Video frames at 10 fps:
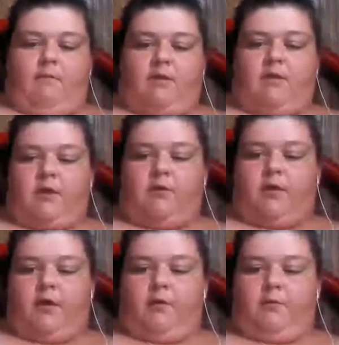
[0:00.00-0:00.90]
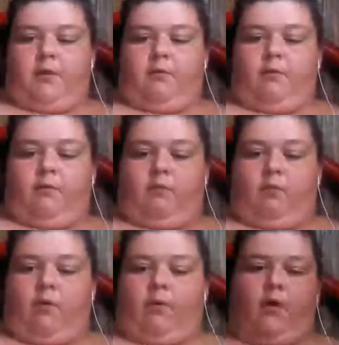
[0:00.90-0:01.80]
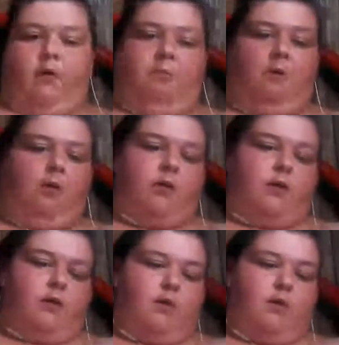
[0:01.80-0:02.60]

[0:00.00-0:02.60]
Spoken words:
Missing you terribly while we are apart.